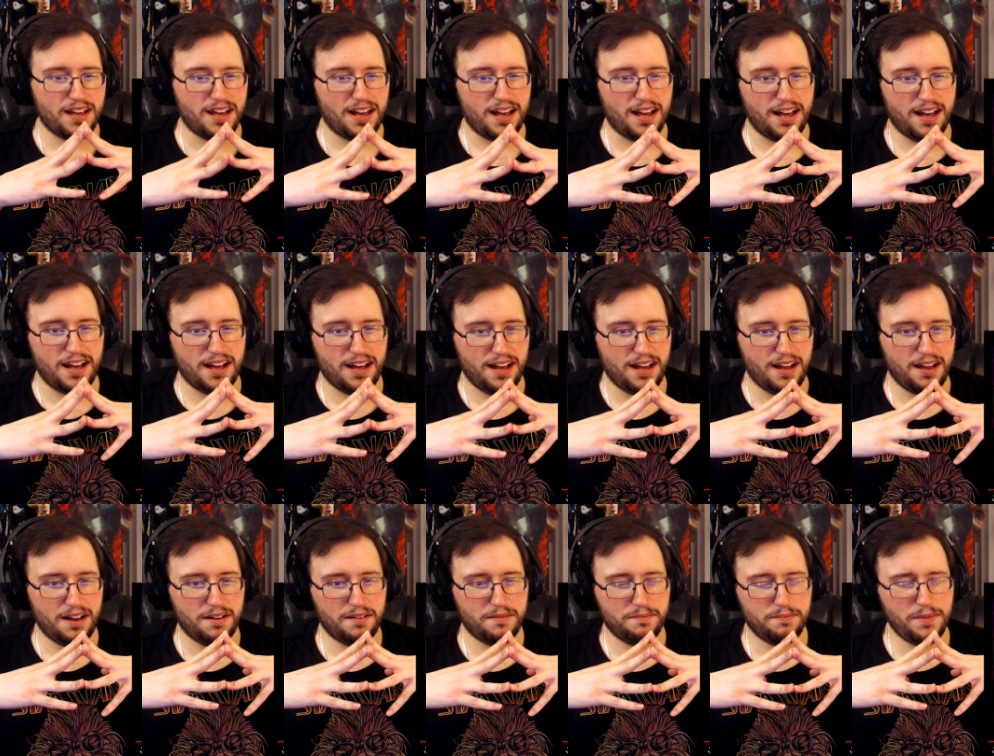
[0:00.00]

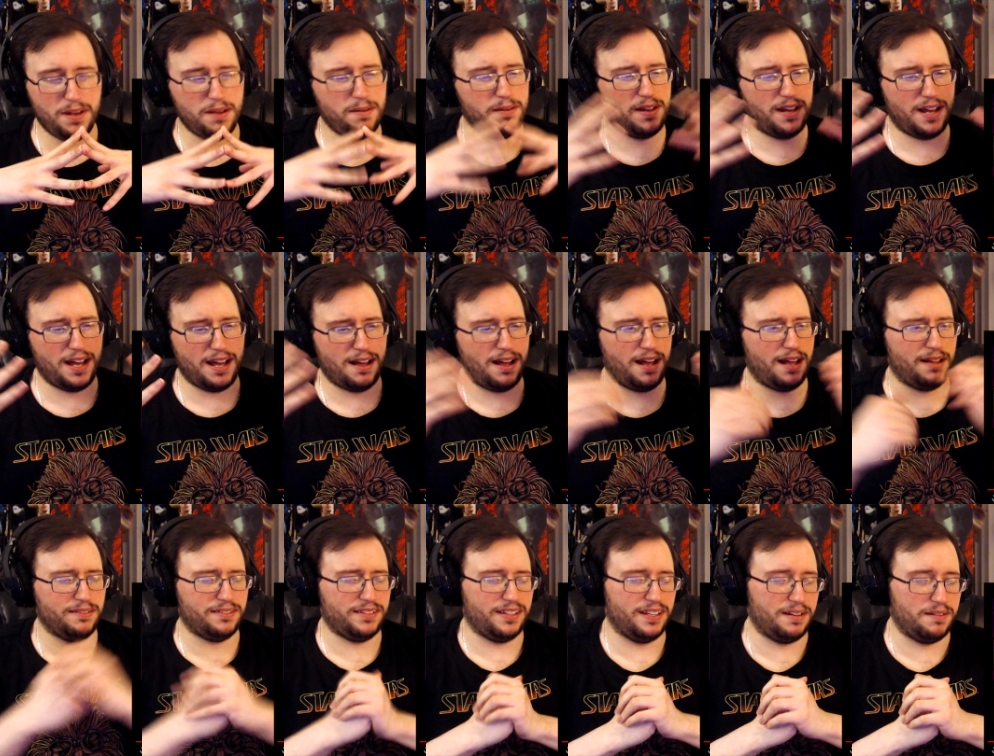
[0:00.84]
Uh, maybe I'll,
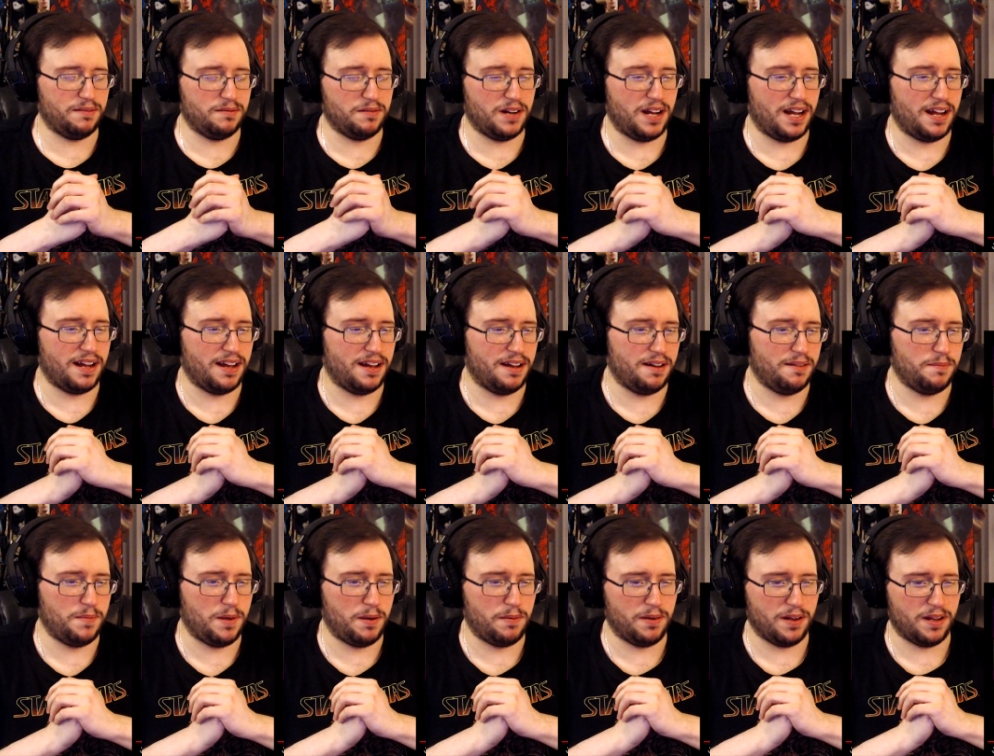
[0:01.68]
I'll see. Uh,
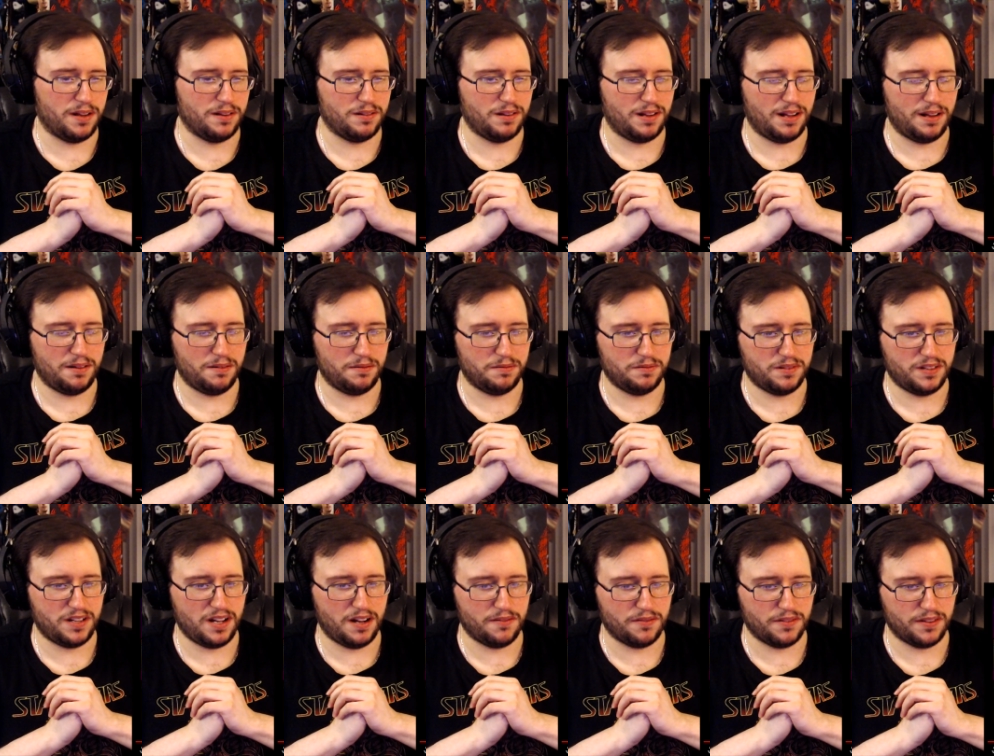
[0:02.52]
maybe I'll, I'll
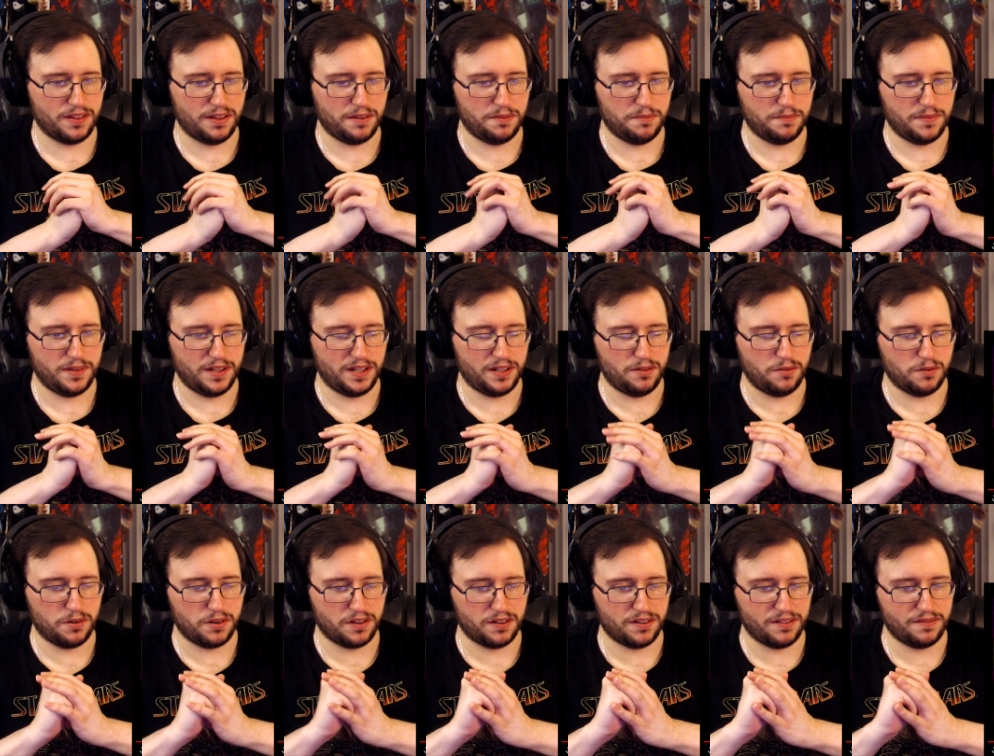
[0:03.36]
cover them in
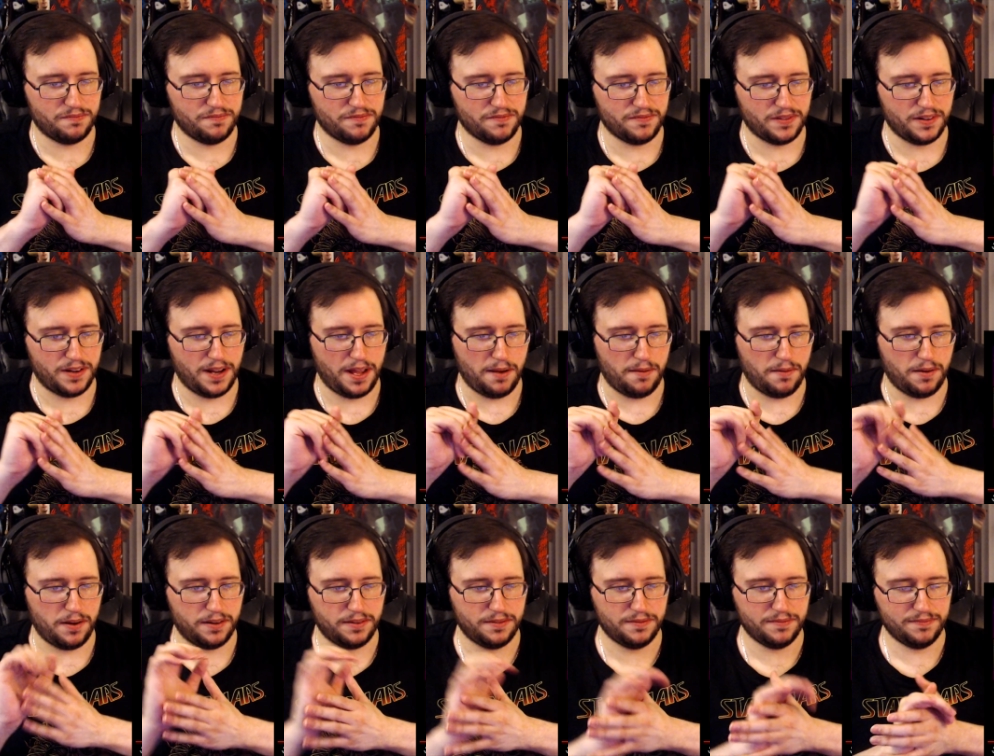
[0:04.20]
order from now
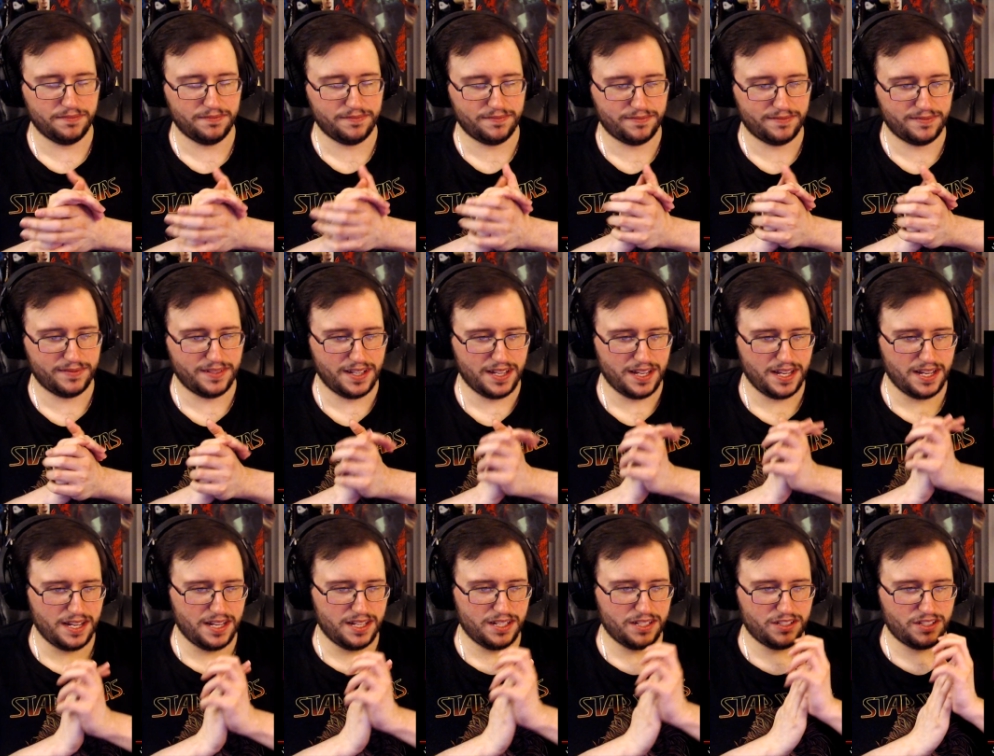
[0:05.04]
on,
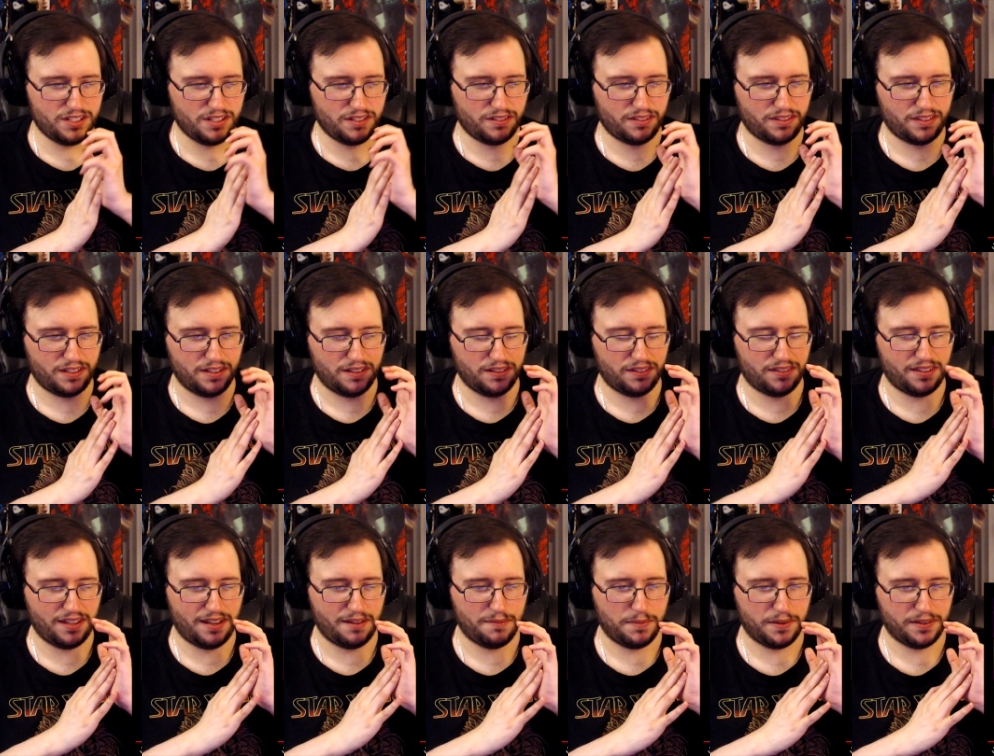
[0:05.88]
just to
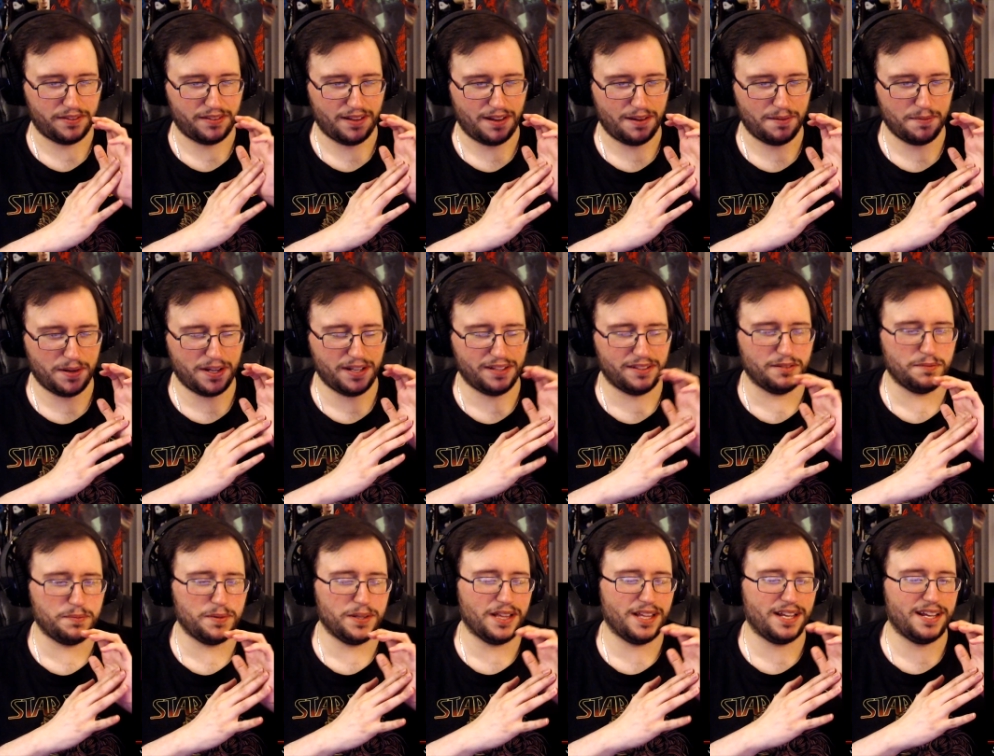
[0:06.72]
save myself because
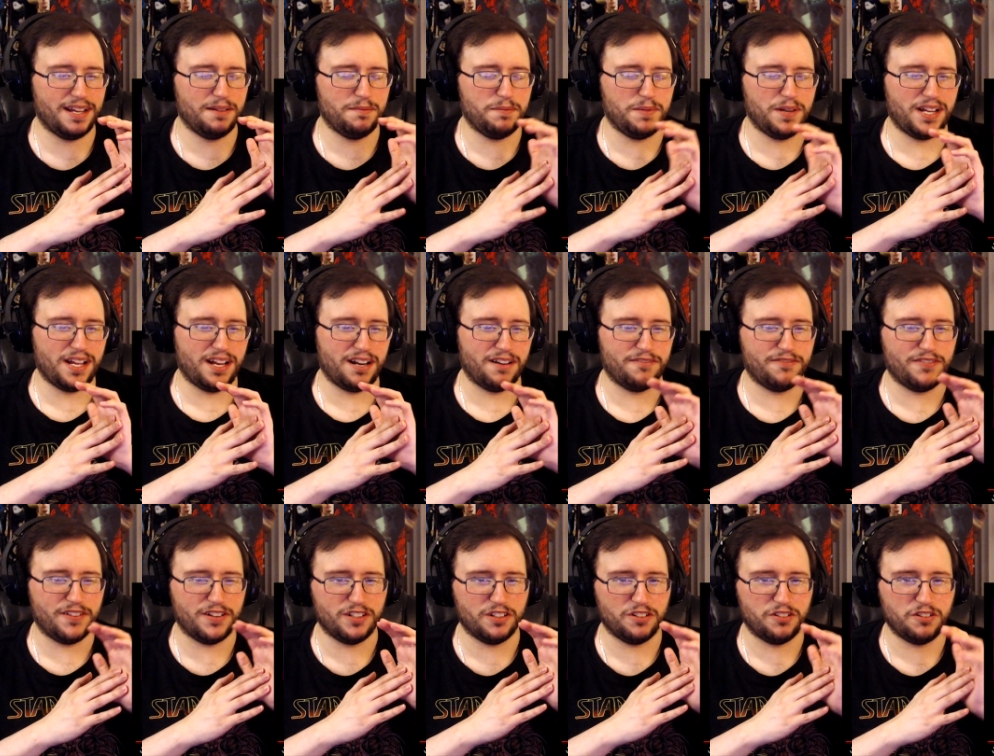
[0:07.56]
it'd be like it'd be kind of
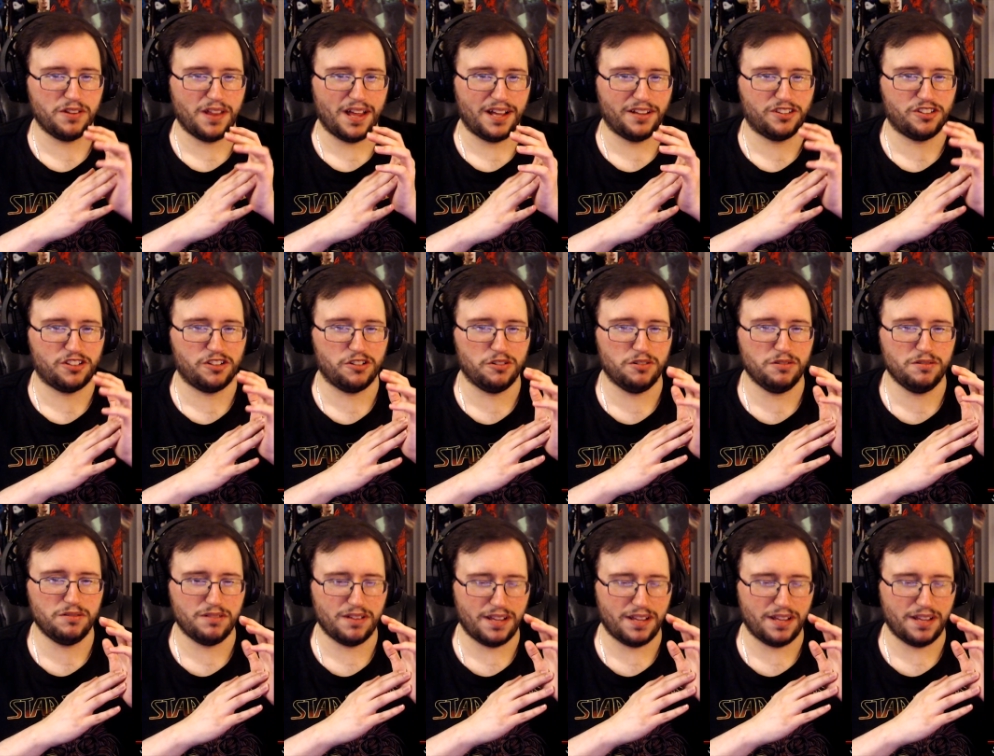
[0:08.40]
fun to do that too.